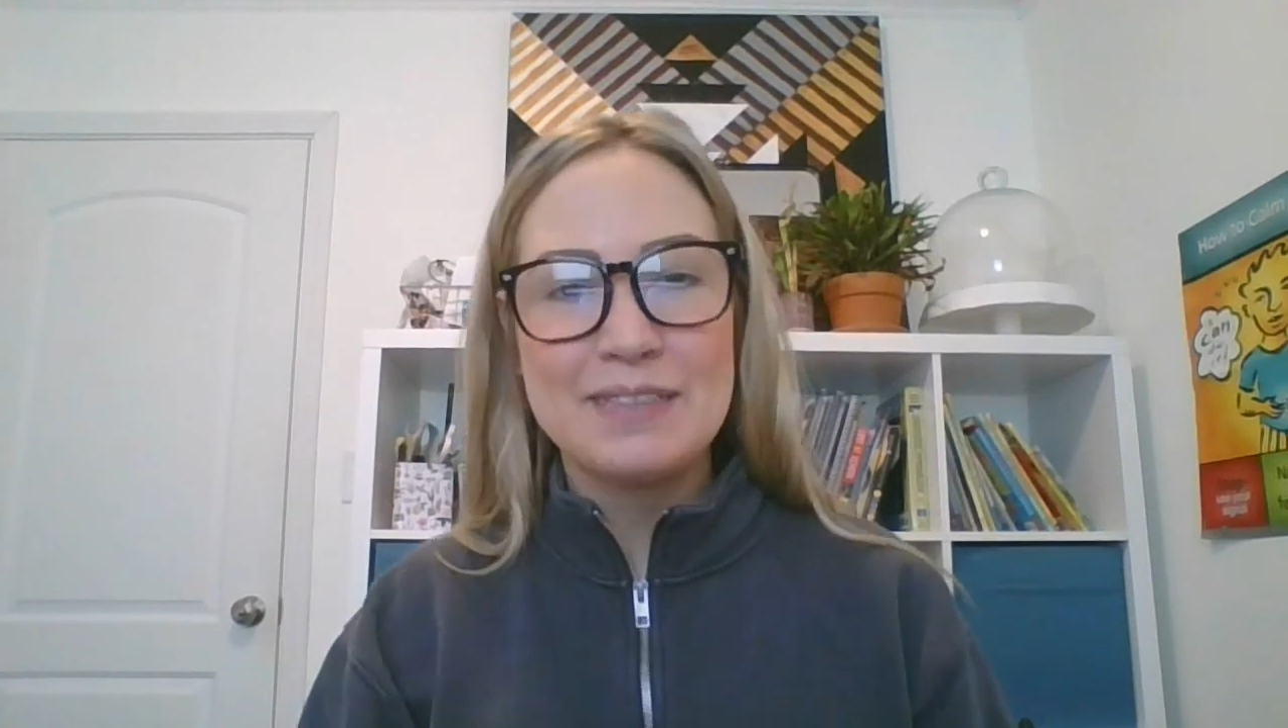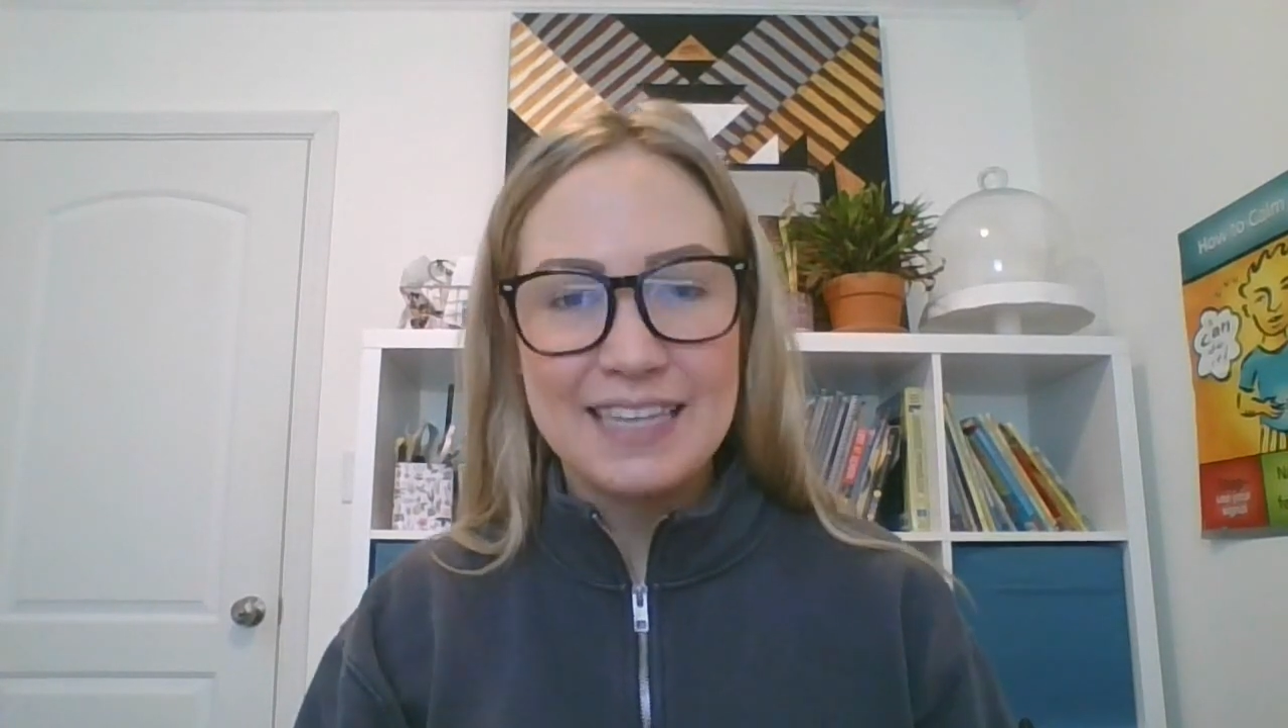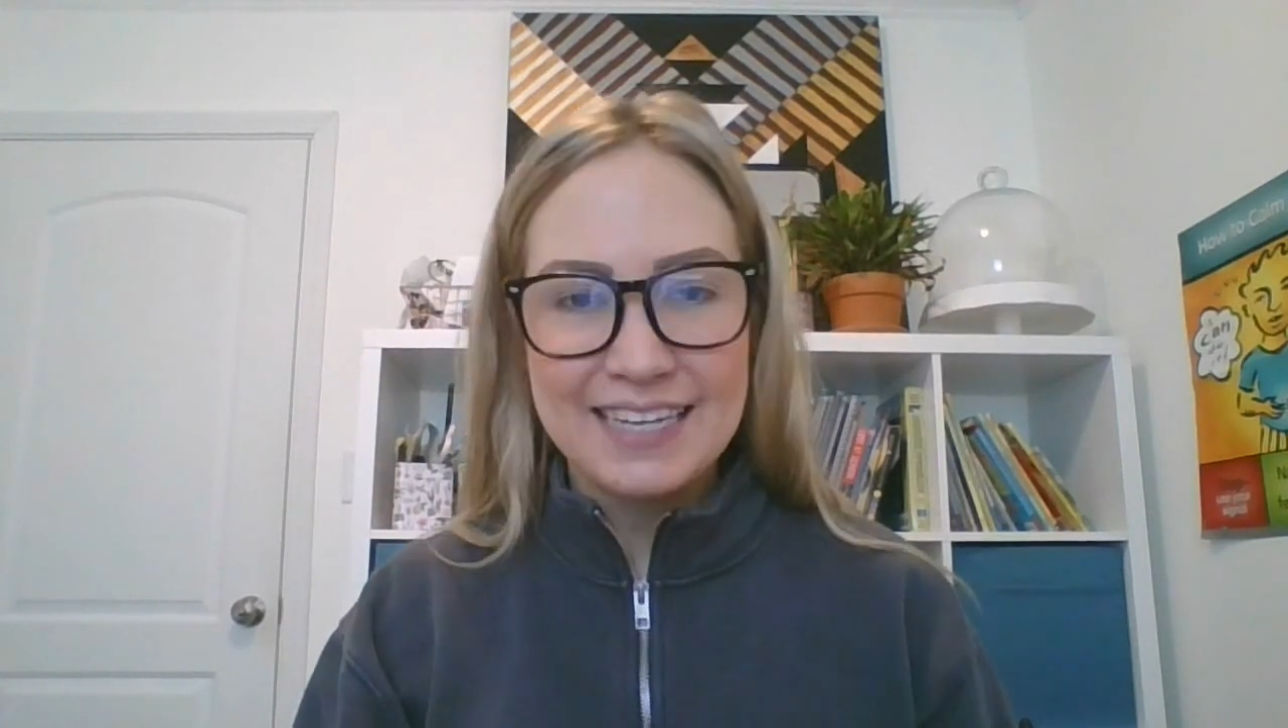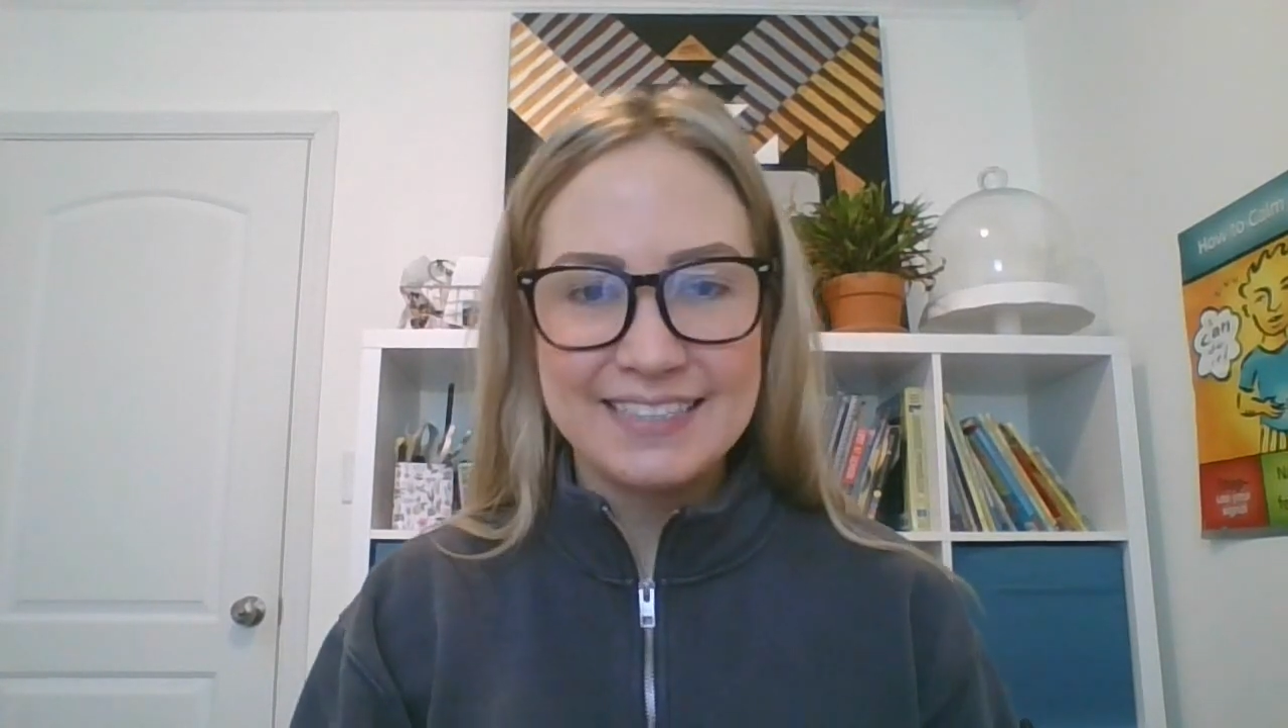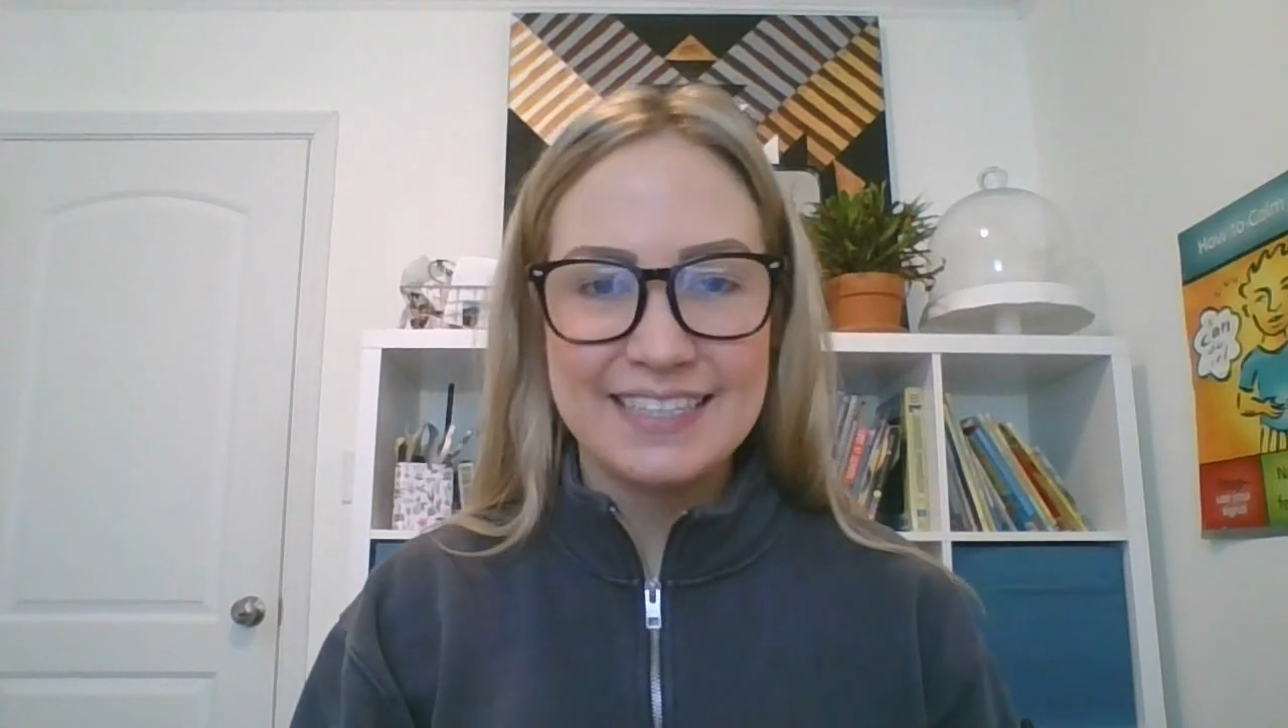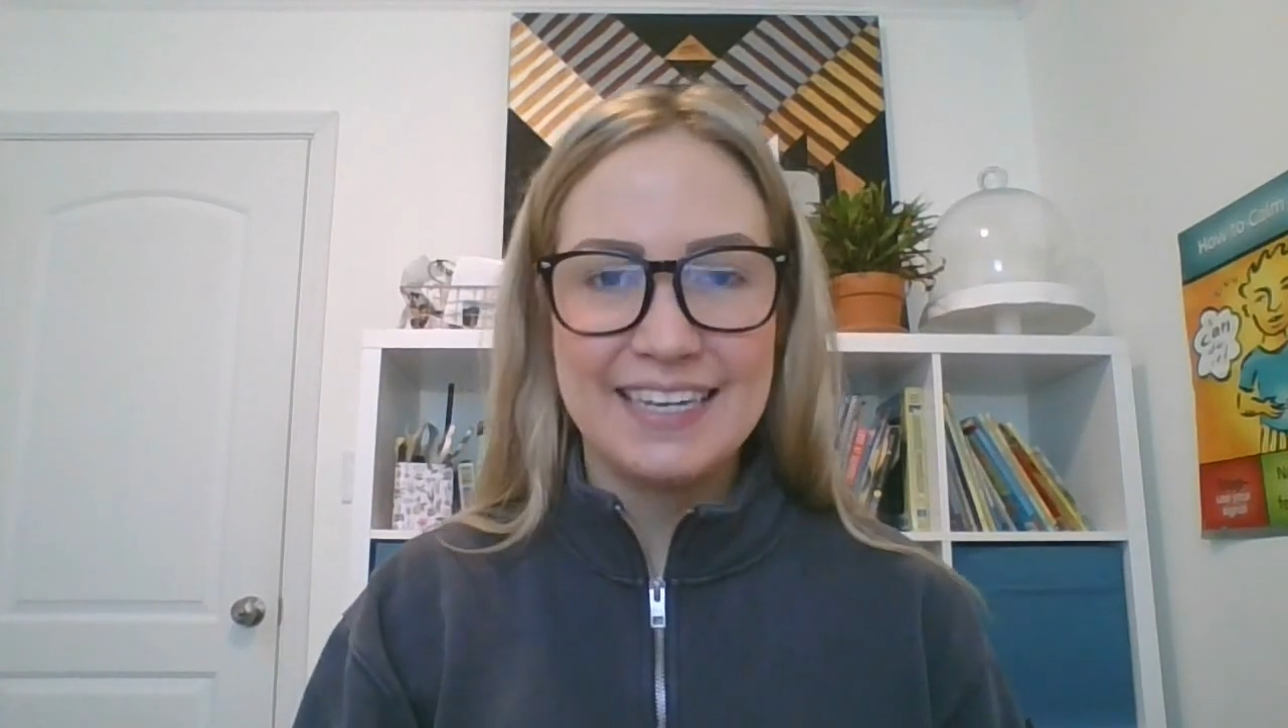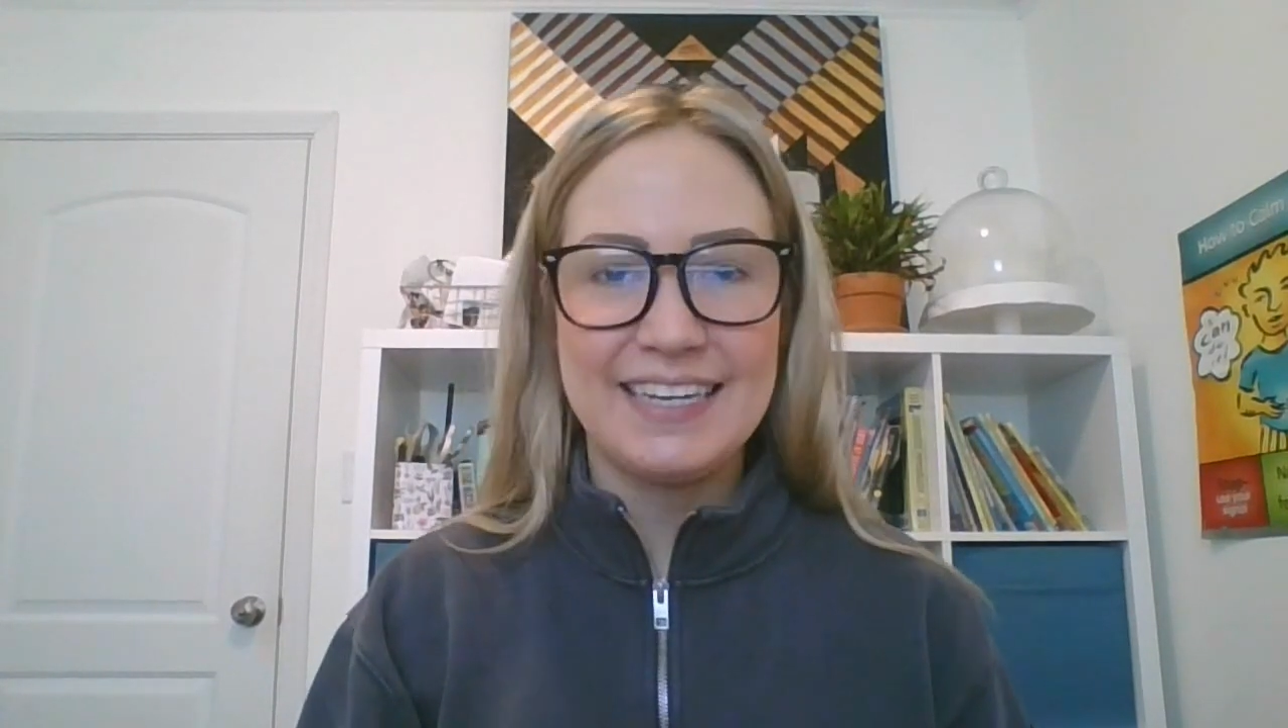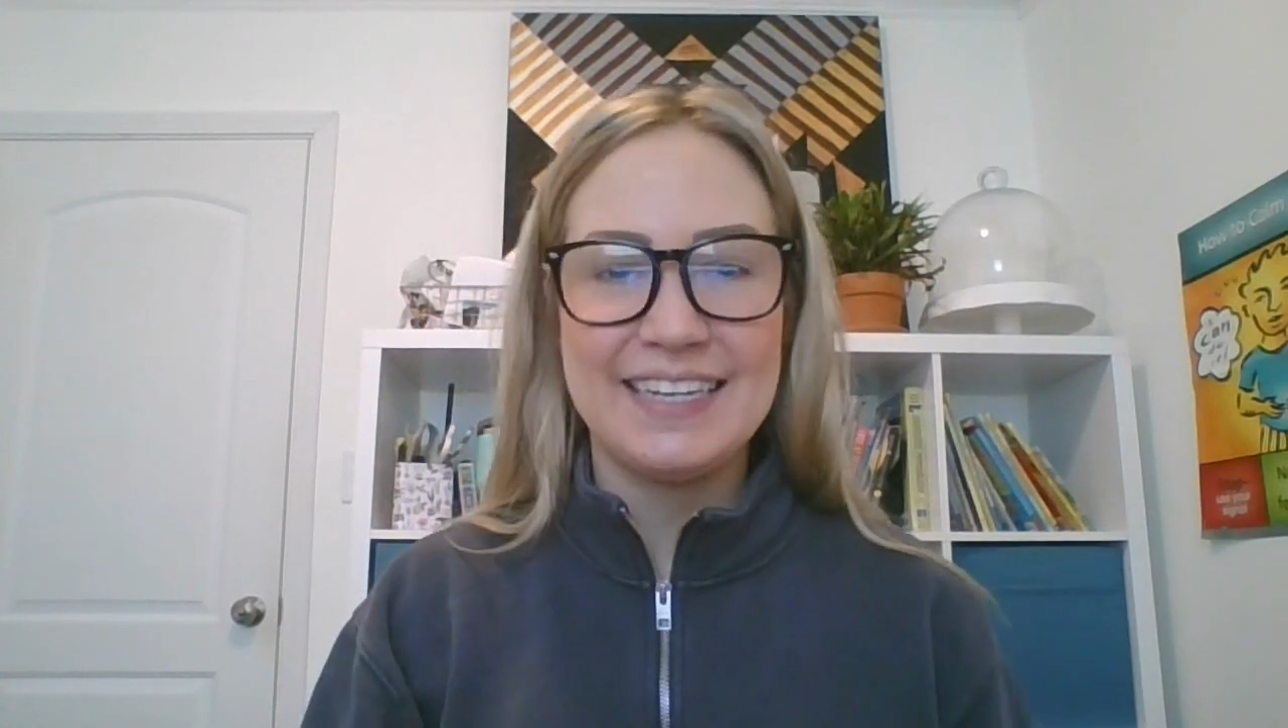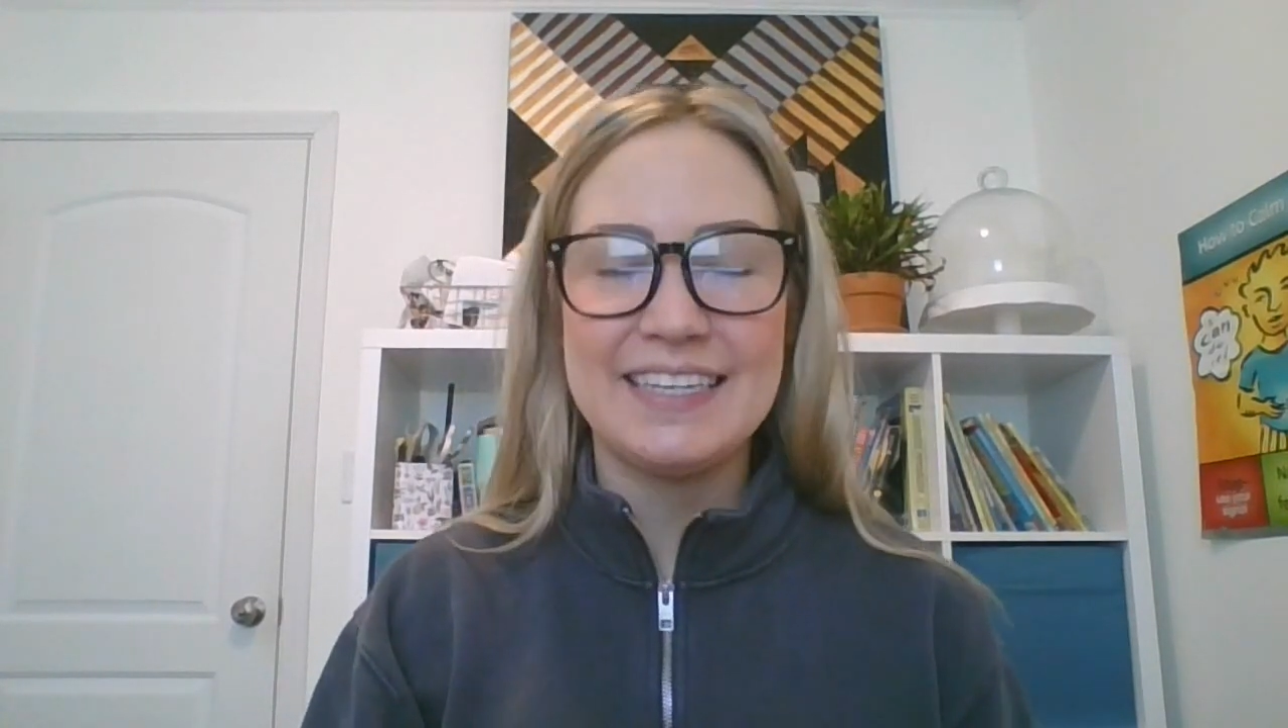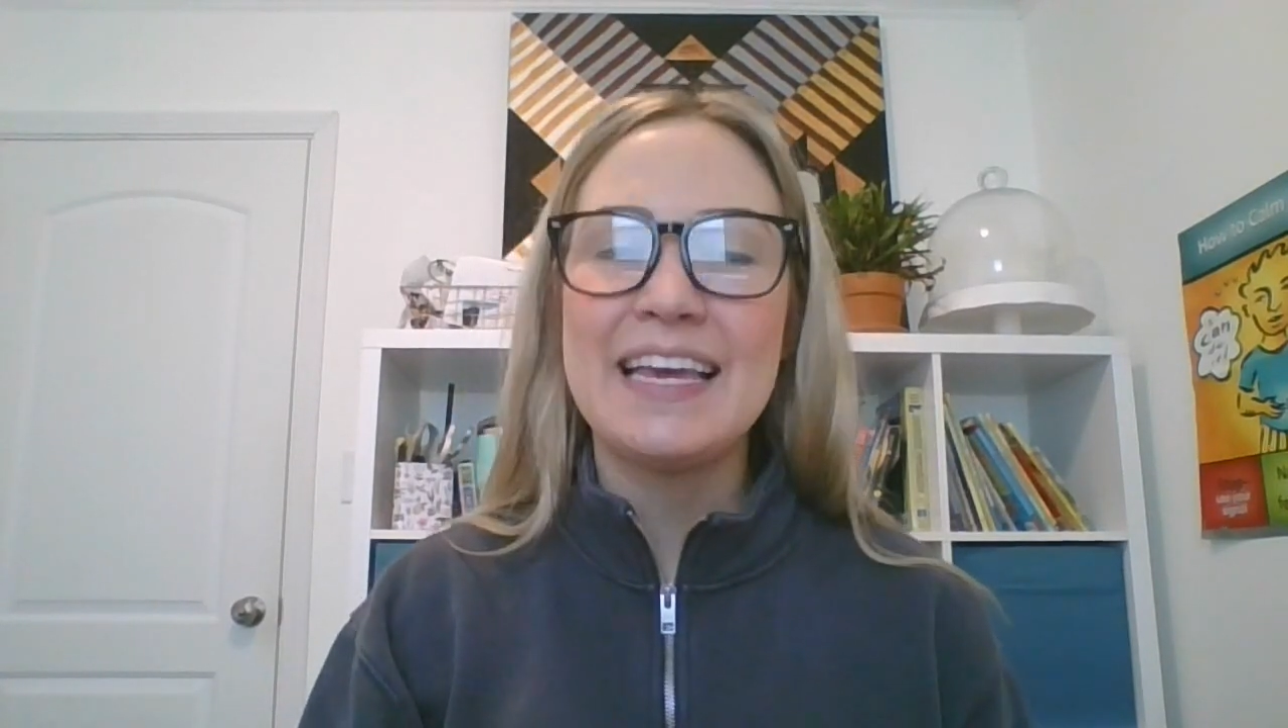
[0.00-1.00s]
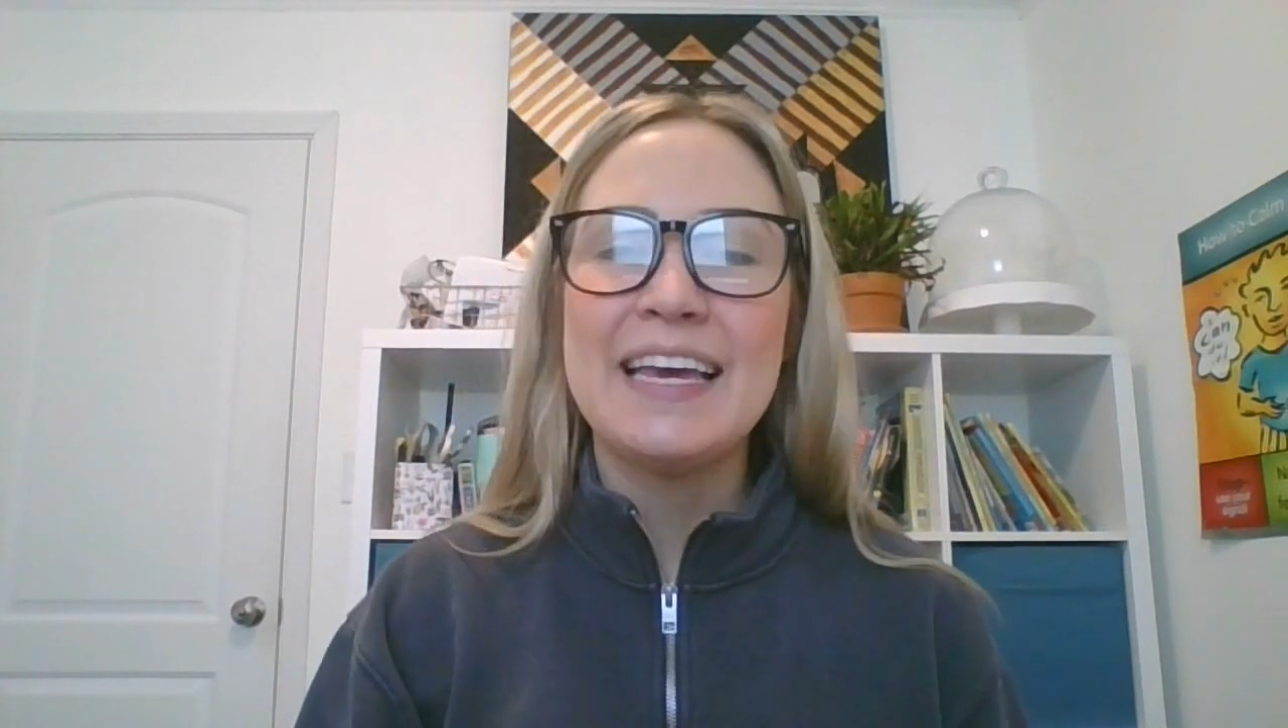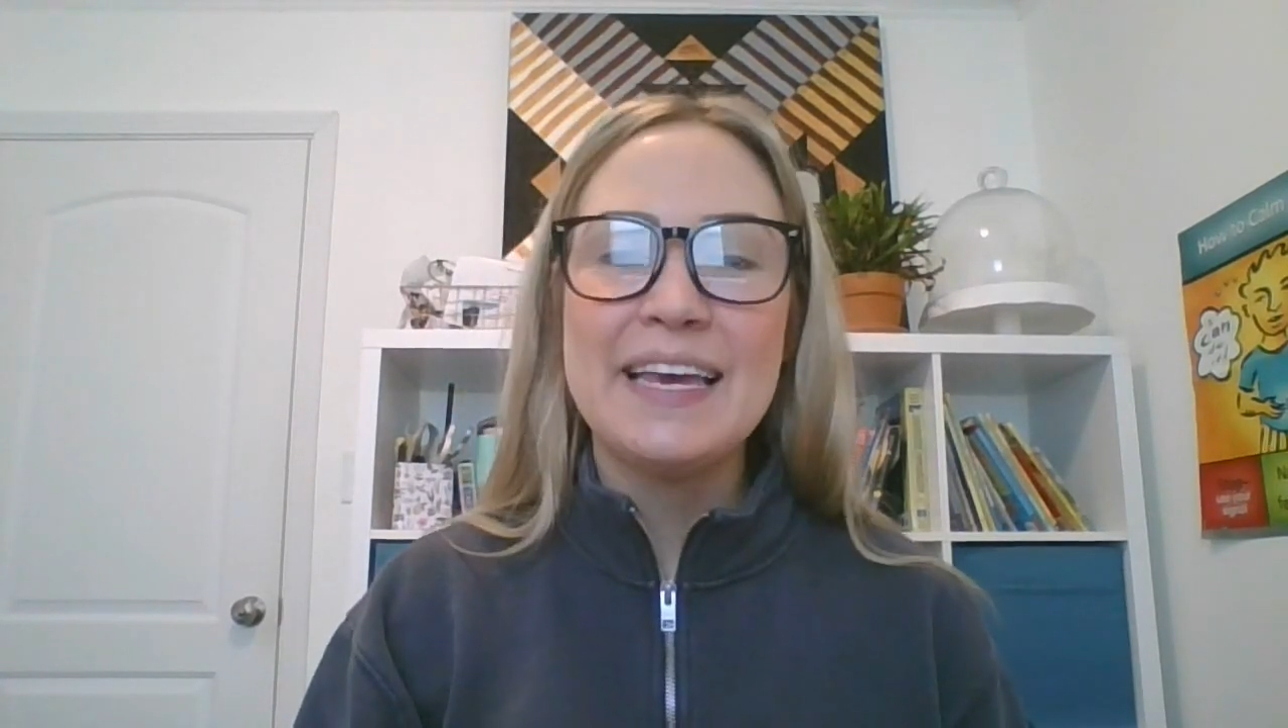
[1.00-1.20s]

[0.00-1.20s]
lesson.